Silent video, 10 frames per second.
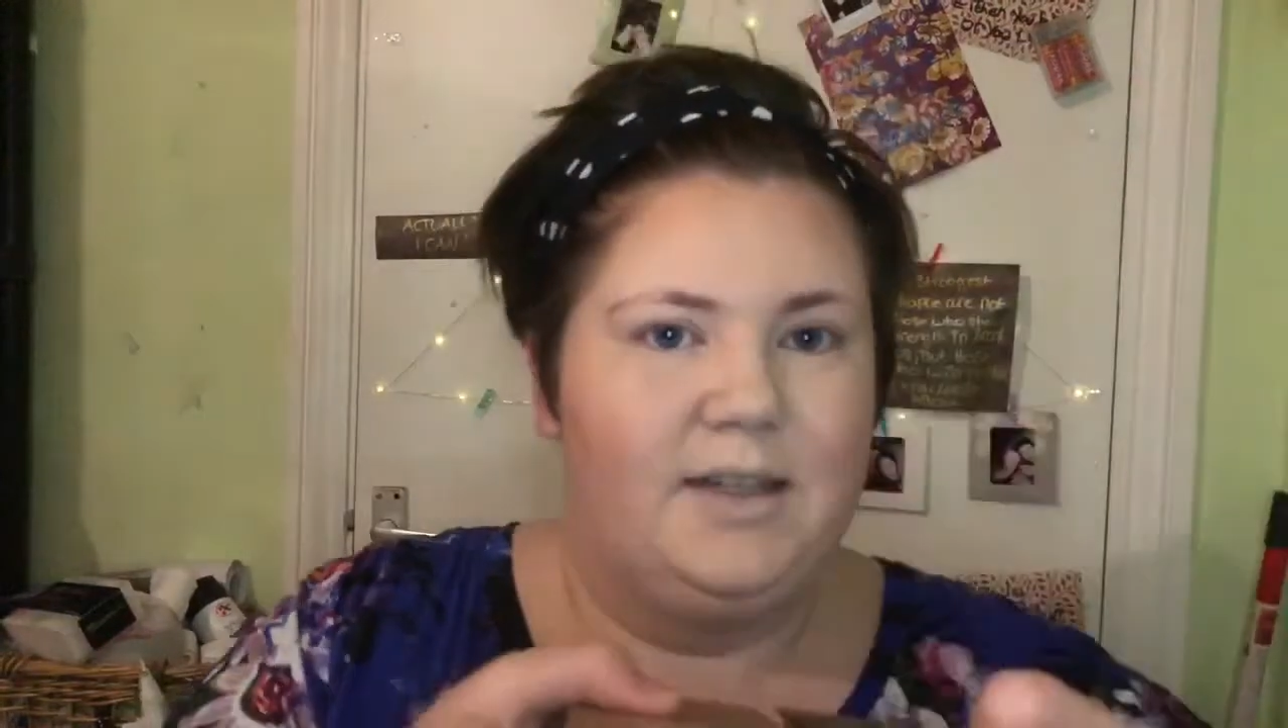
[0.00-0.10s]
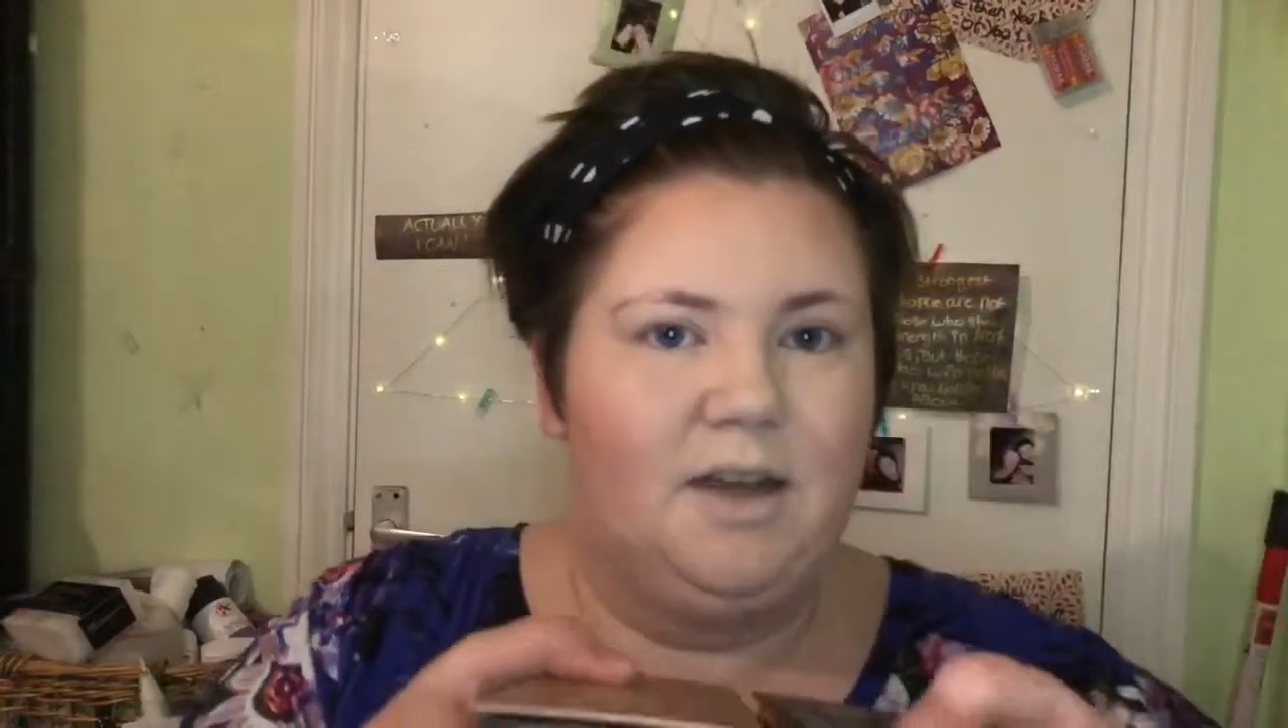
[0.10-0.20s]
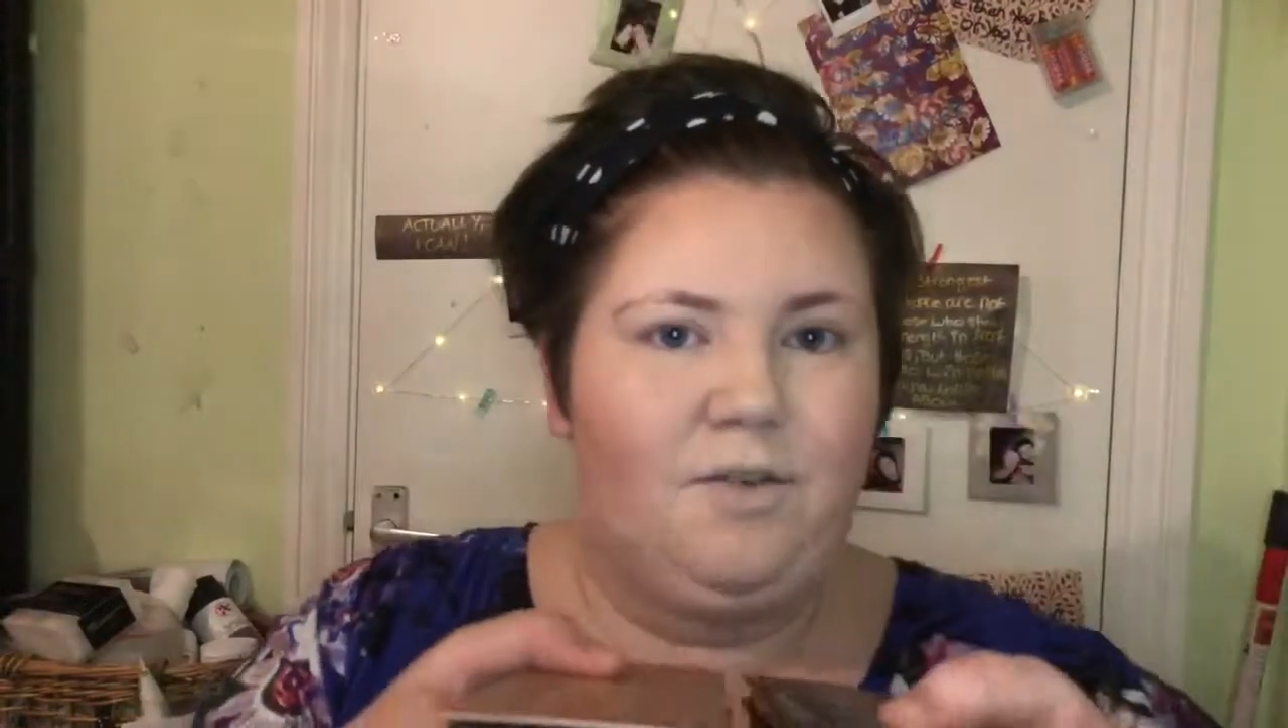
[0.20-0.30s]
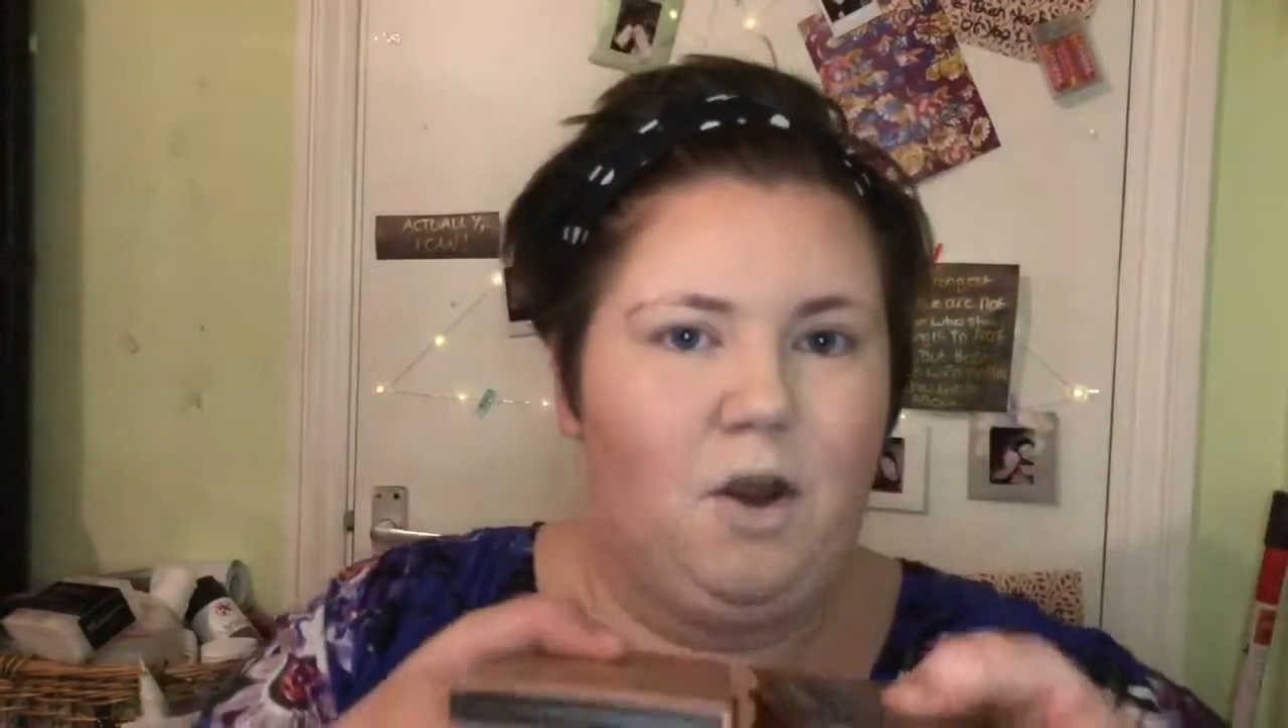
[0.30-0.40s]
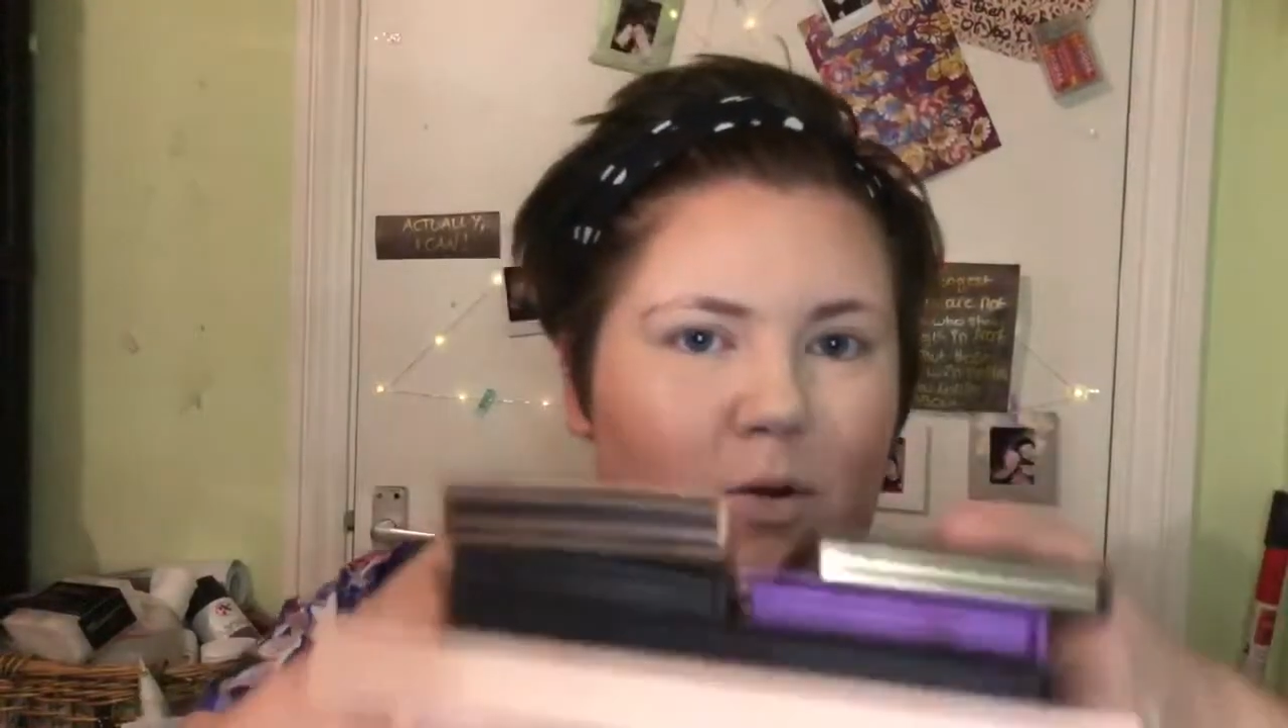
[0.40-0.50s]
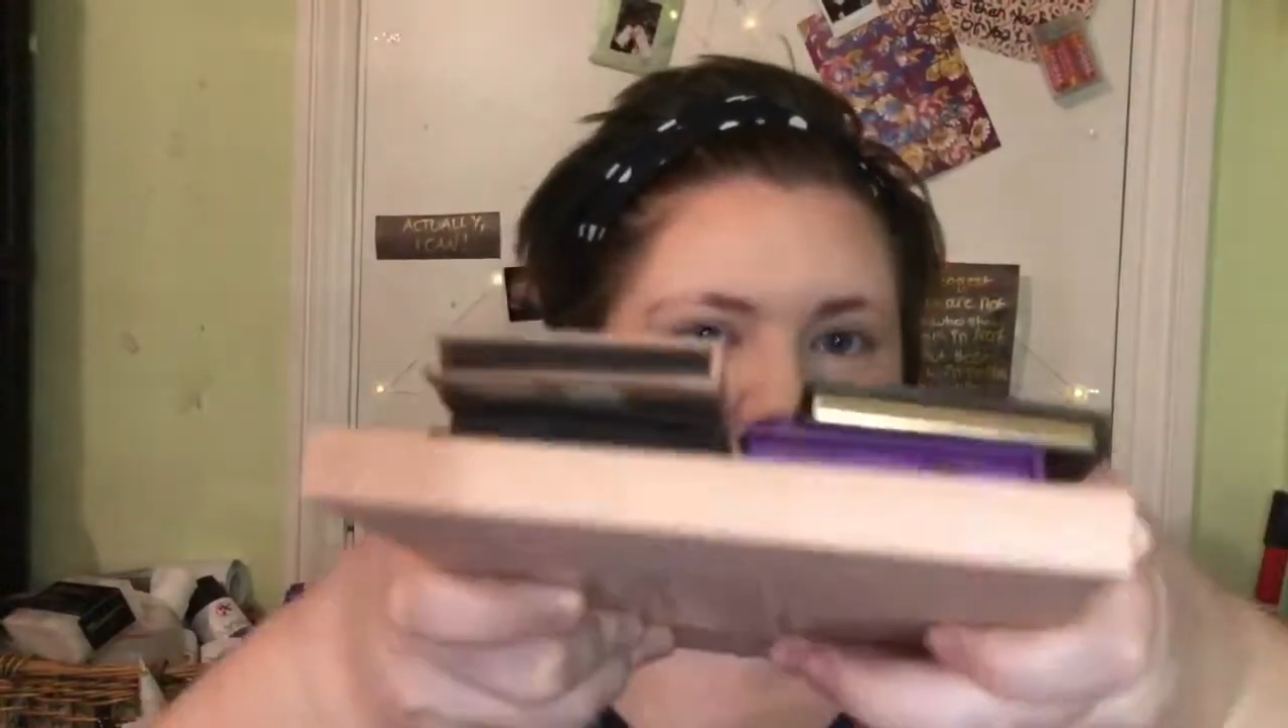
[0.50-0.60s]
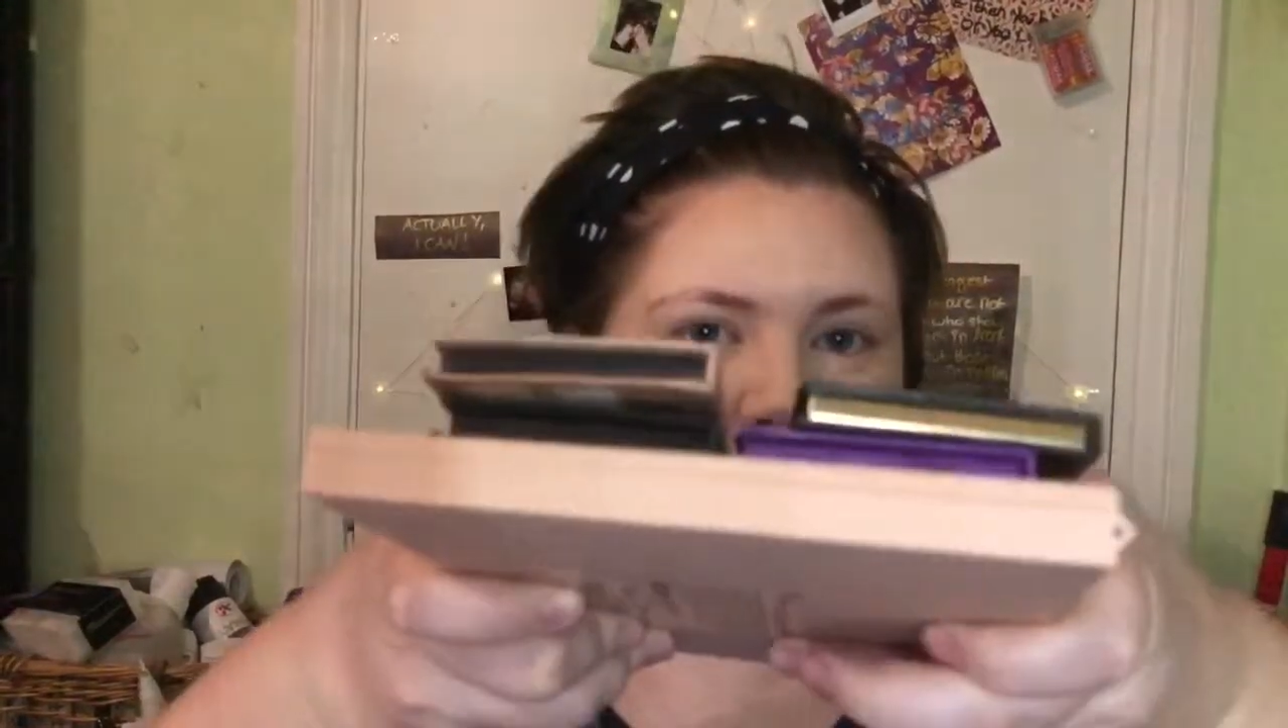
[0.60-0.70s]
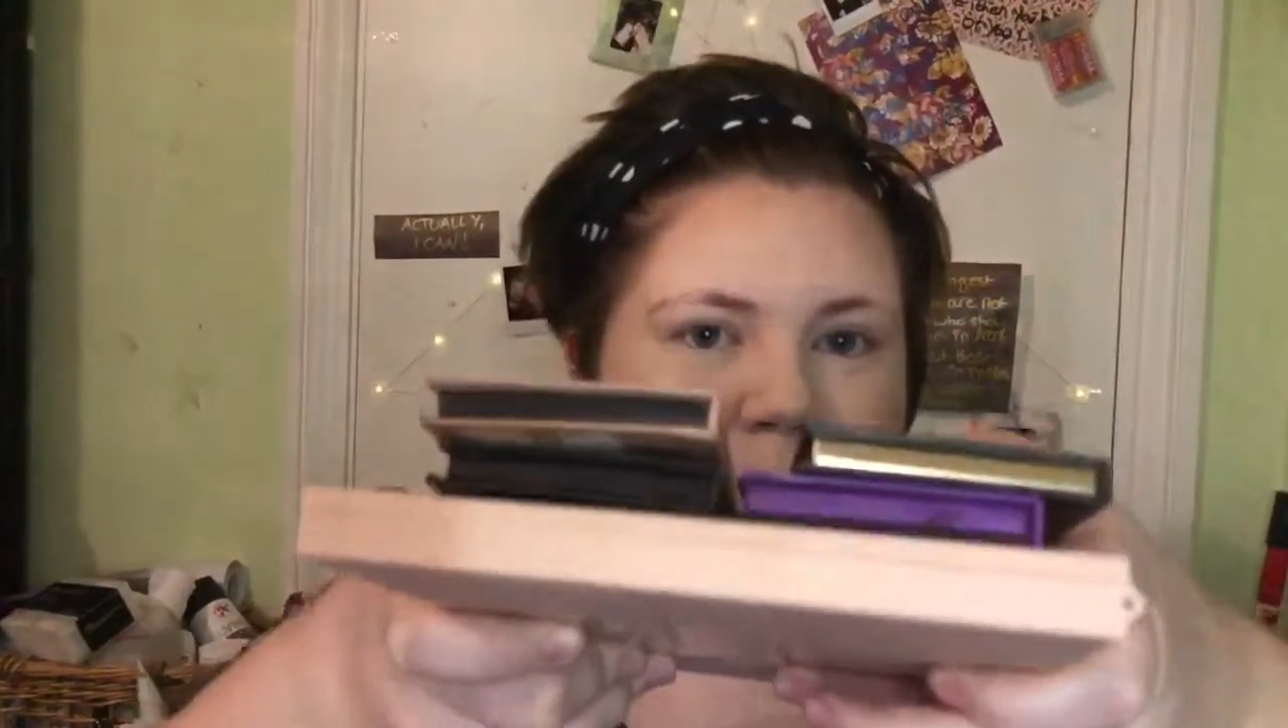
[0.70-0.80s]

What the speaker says: A few